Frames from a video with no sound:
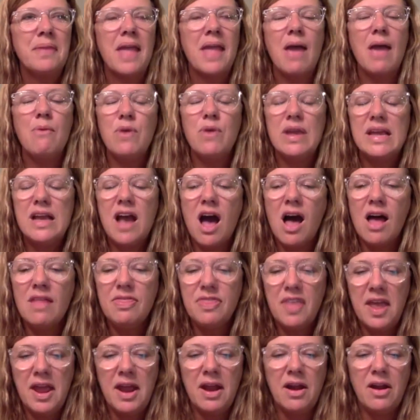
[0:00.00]
And we got
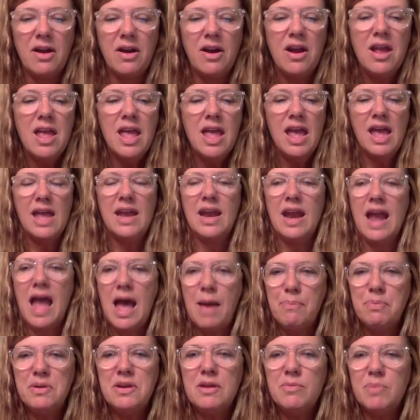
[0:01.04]
there, and it
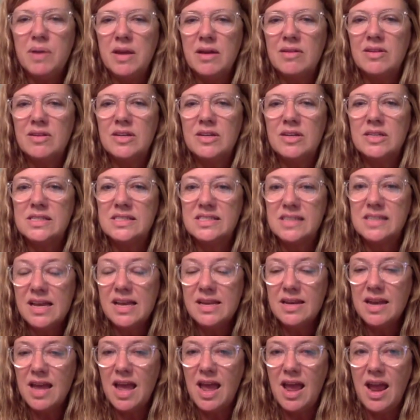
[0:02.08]
happened to be on a
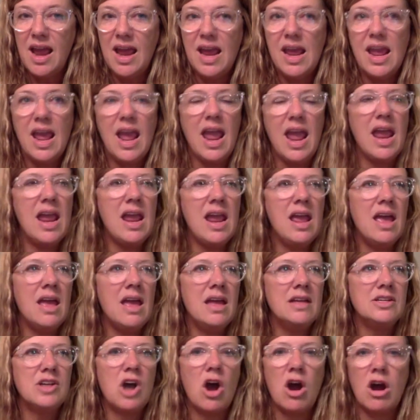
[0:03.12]
Sunday.
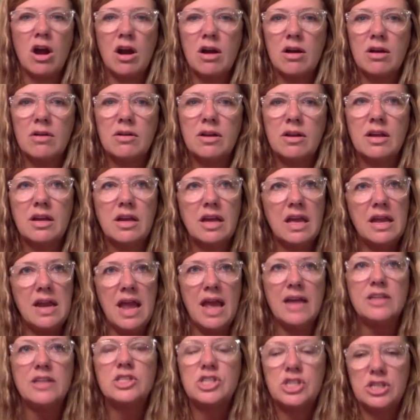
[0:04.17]
And our
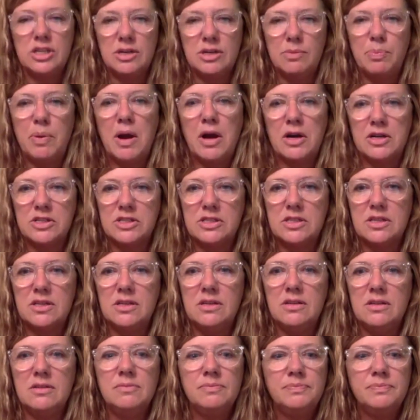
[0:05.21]
connection
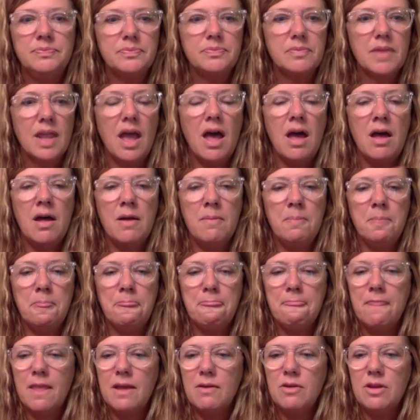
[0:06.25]
person,
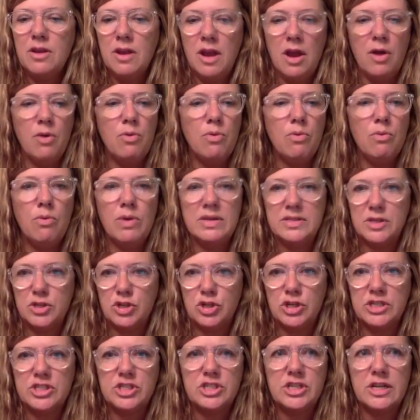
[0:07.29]
was a
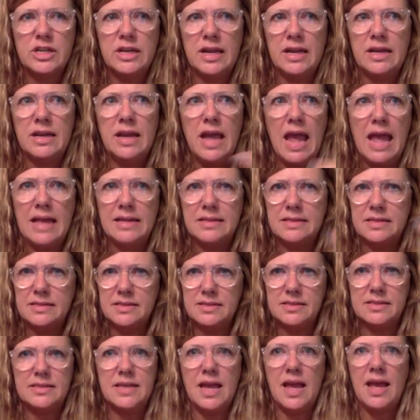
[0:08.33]
Christian and
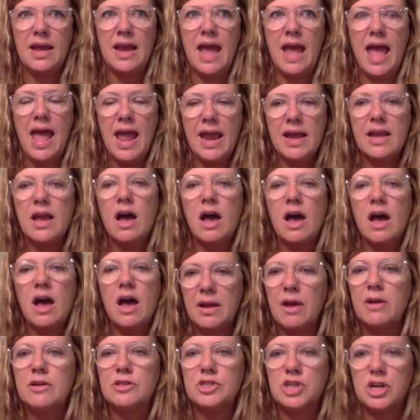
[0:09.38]
said, hey, come and
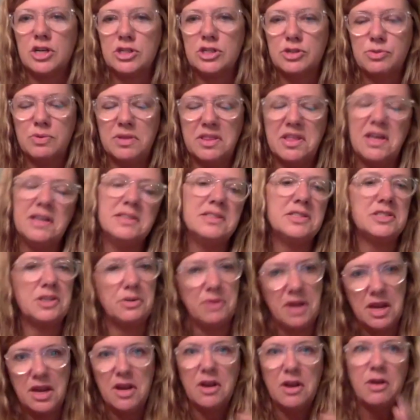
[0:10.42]
go to church with us. So
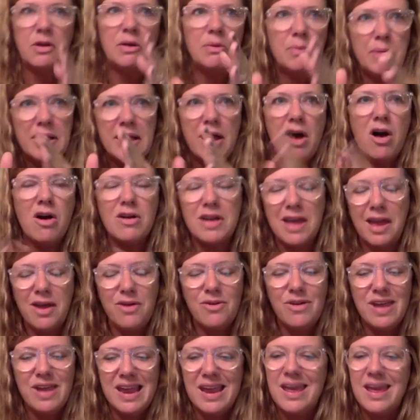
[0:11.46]
here we all
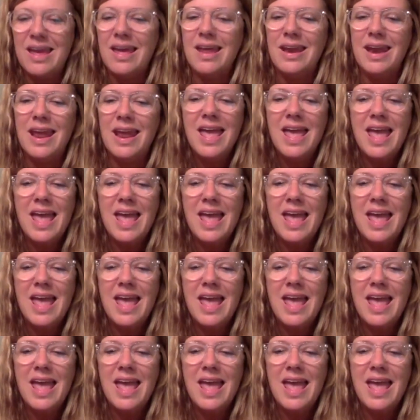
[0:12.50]
go in.